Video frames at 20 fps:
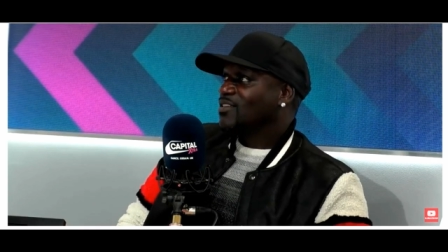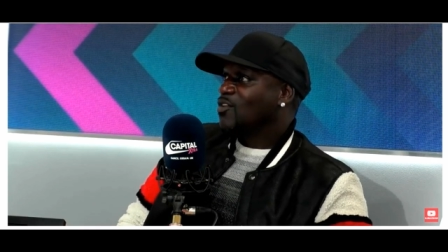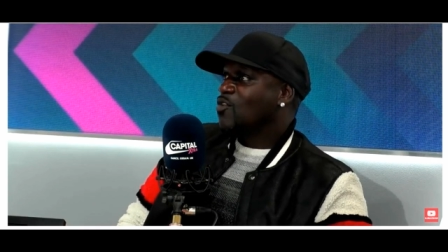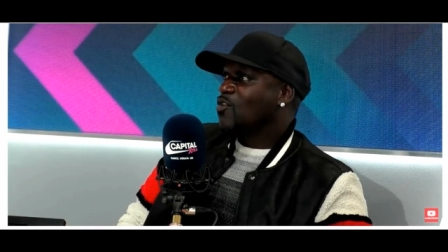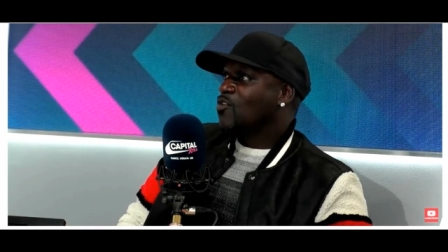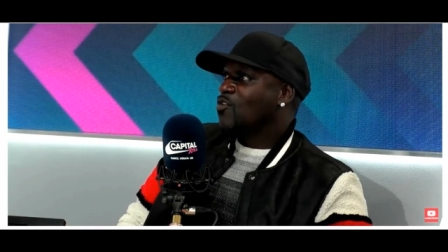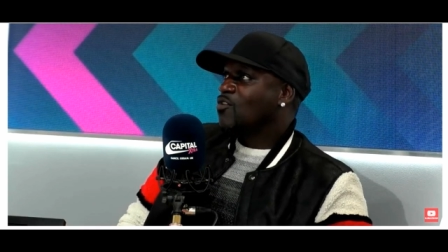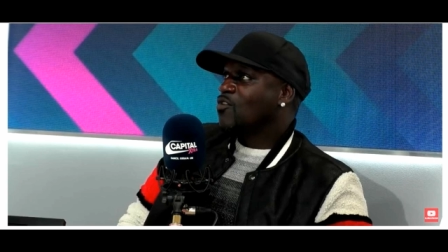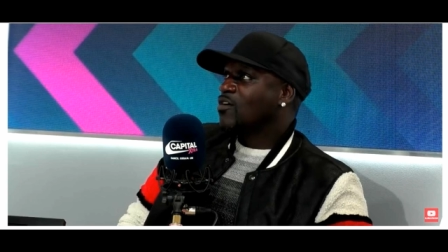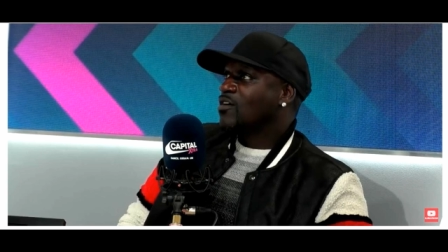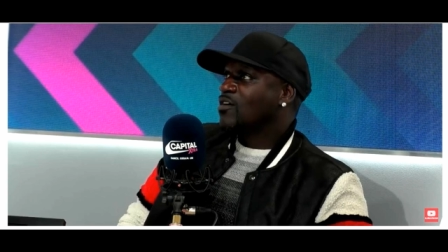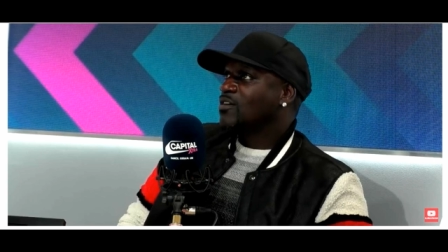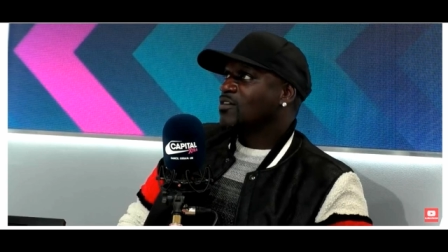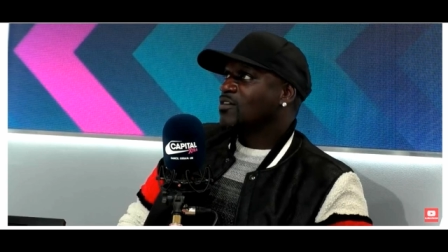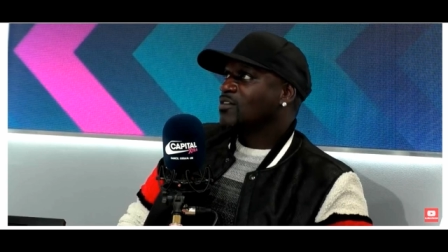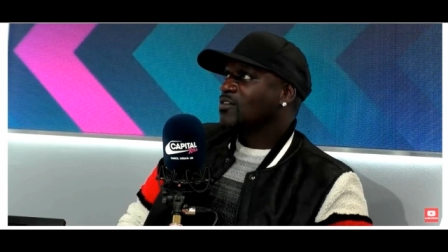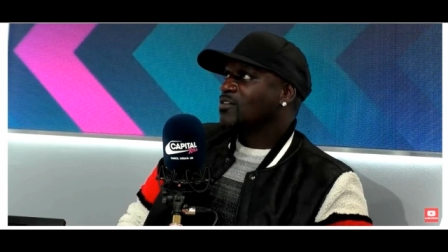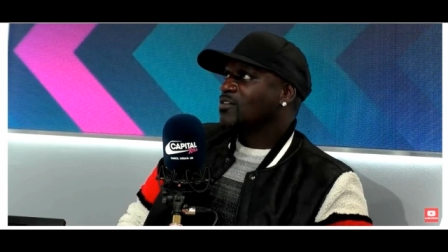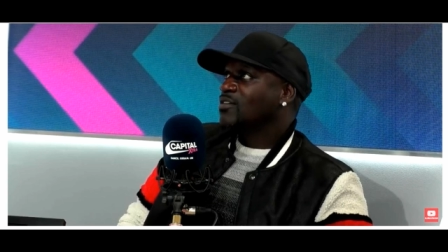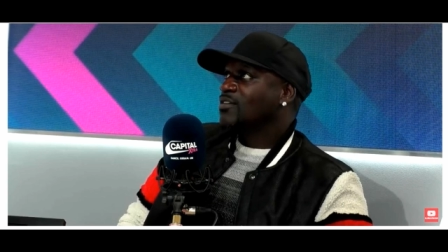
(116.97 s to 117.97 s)
or
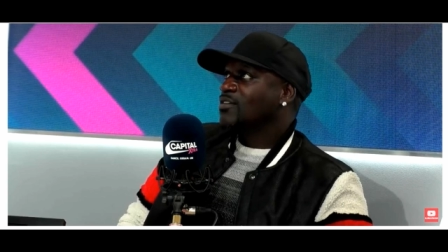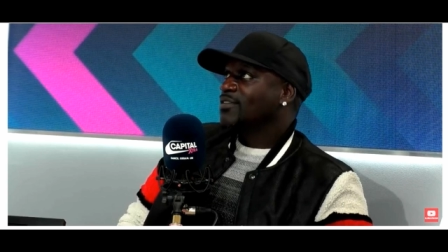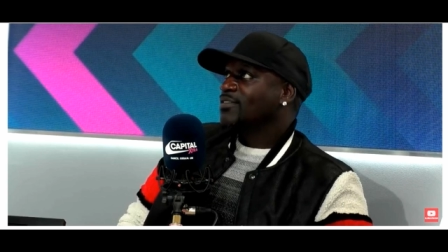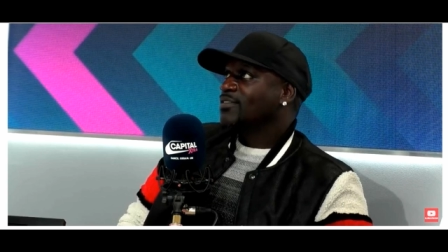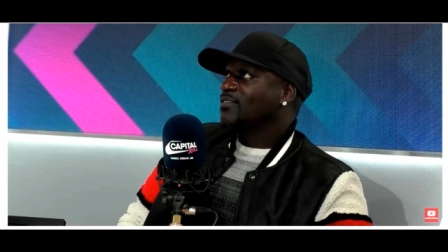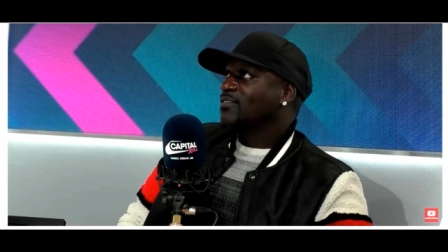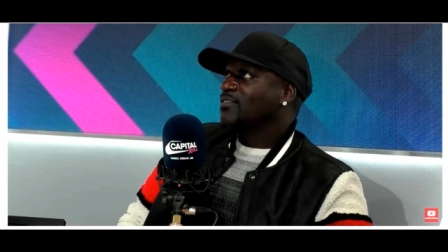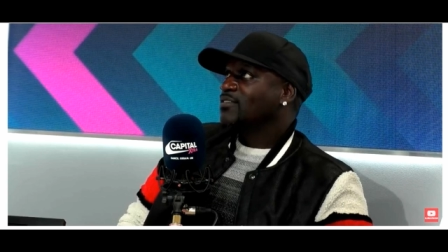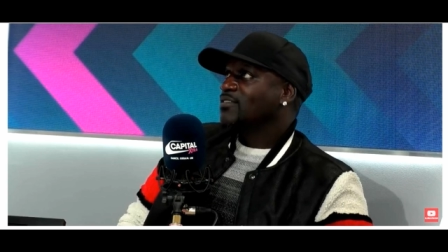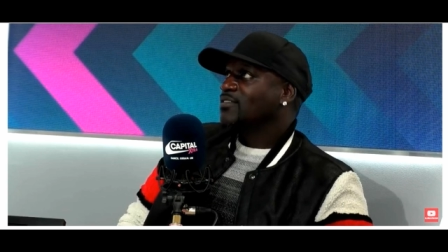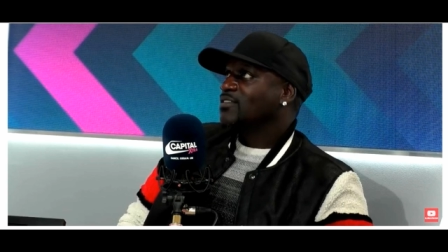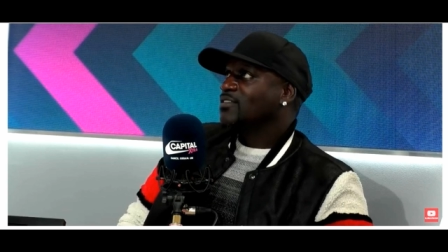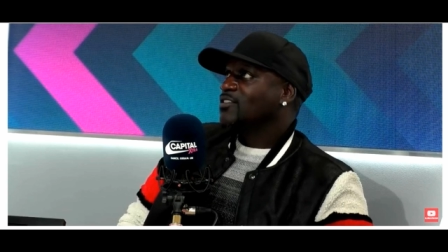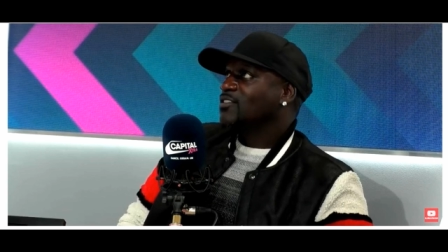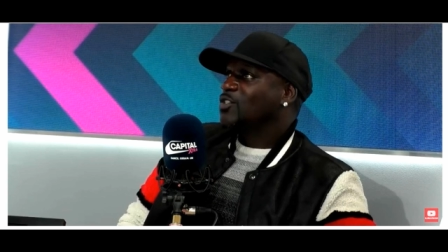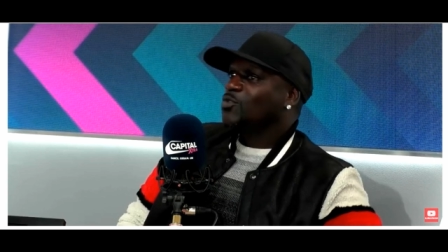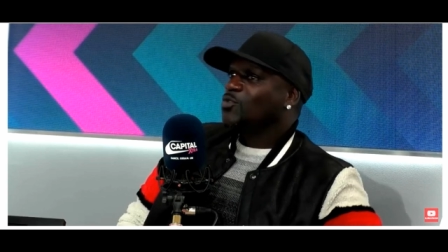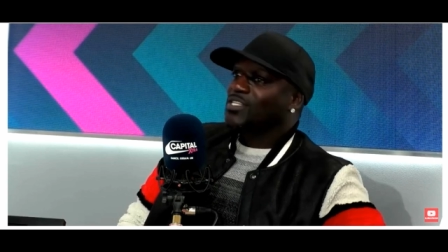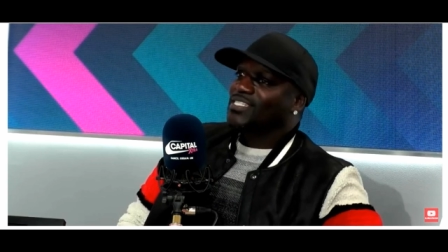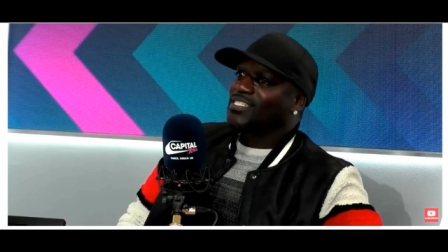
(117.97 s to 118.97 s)

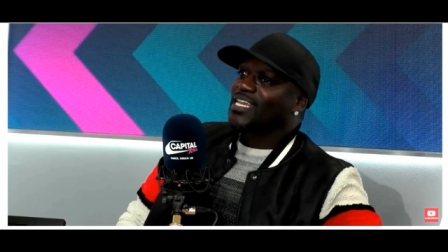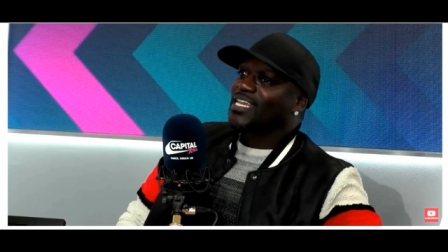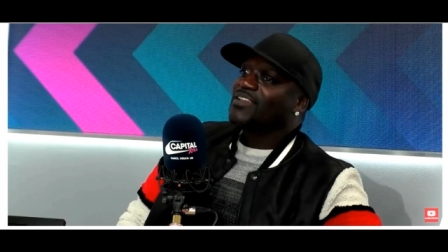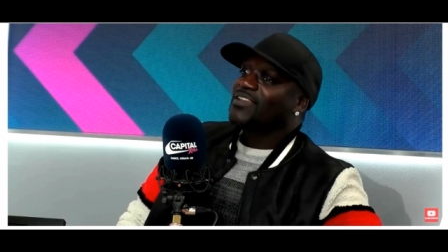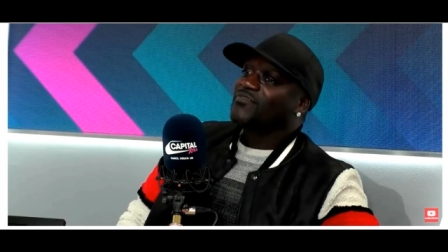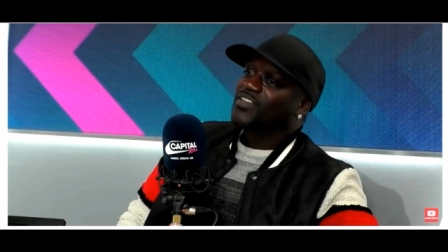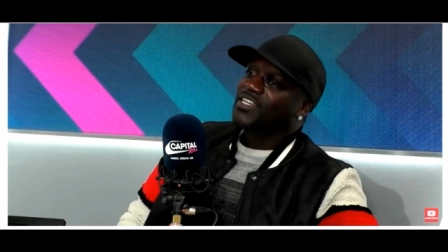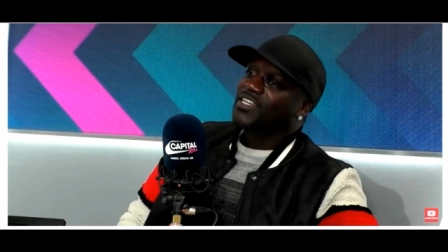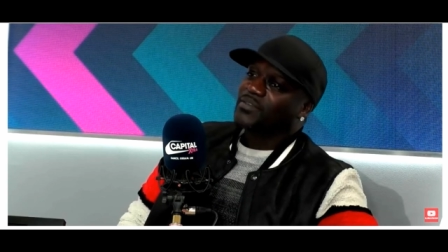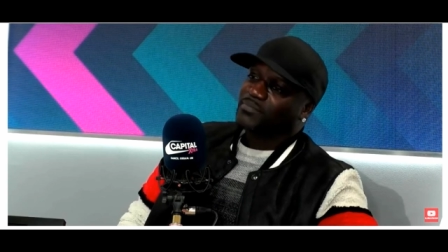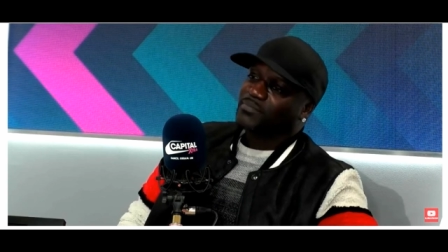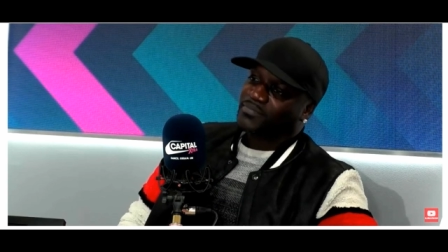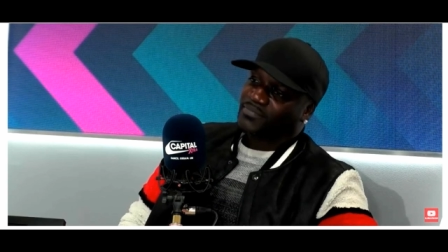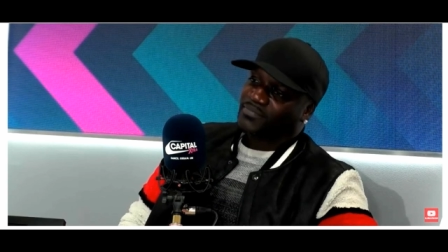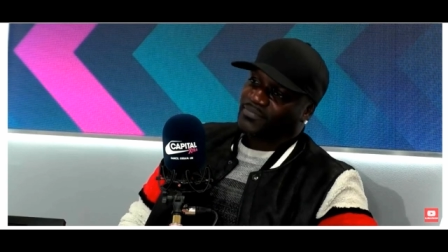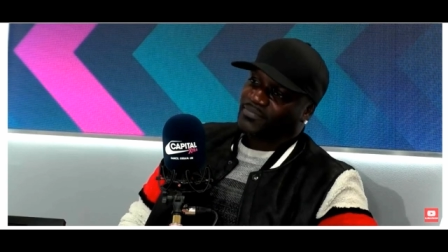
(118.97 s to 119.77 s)
do the same for him?